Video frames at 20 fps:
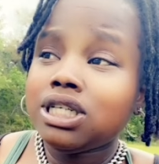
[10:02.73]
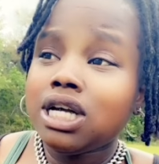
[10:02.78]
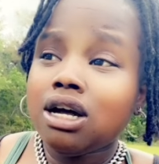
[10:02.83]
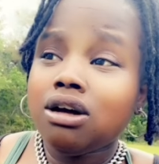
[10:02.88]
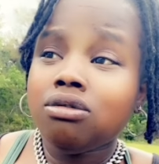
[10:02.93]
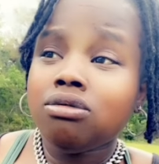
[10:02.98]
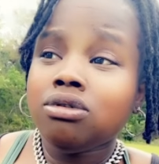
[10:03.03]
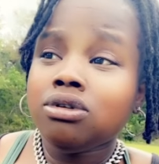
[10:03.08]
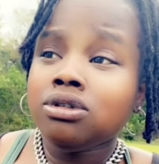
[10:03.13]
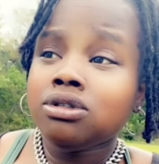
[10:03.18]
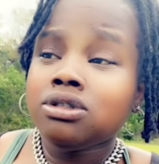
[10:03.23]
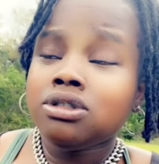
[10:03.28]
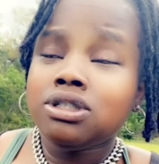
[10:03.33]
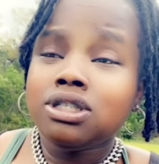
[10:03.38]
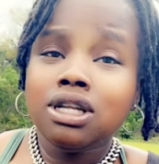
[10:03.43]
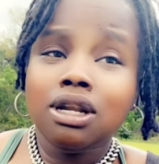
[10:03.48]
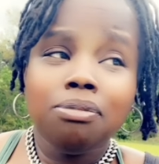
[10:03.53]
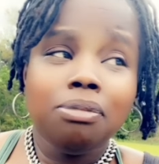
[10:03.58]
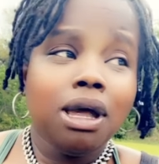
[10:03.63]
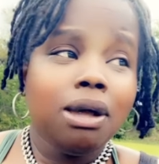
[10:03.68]
out
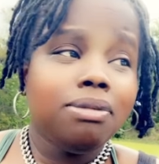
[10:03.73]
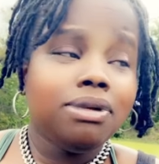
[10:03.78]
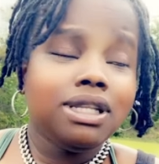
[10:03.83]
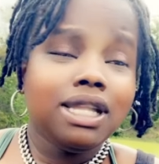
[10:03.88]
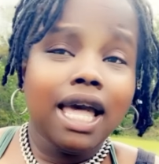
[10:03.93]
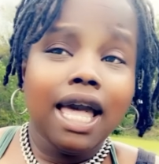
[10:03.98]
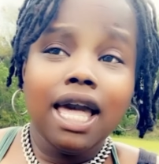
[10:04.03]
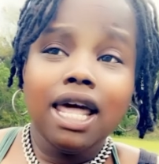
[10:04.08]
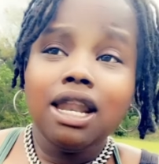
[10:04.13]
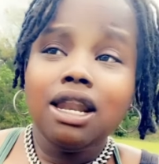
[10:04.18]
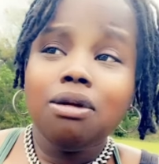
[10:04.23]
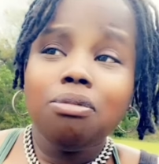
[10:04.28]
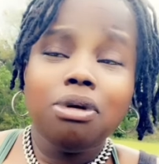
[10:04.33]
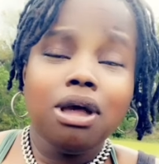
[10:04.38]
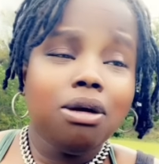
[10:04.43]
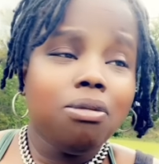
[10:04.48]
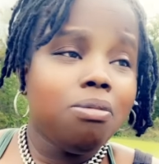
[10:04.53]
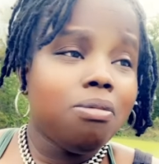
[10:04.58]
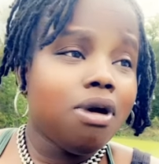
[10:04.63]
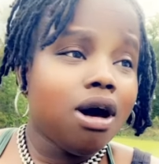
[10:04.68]
to the baby daddy, the
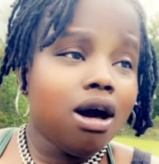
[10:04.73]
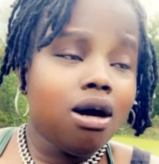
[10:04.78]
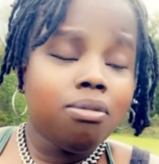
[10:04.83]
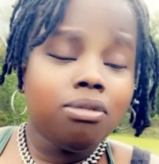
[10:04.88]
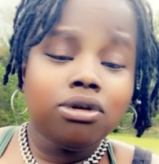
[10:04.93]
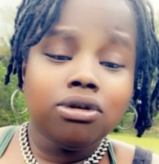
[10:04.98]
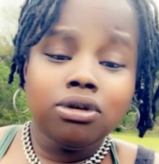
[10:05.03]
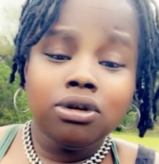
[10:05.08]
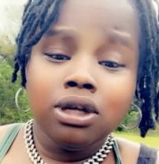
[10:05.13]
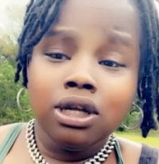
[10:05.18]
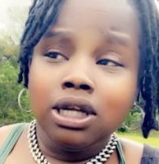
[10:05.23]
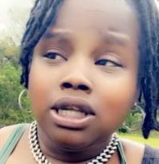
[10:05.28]
baby mama.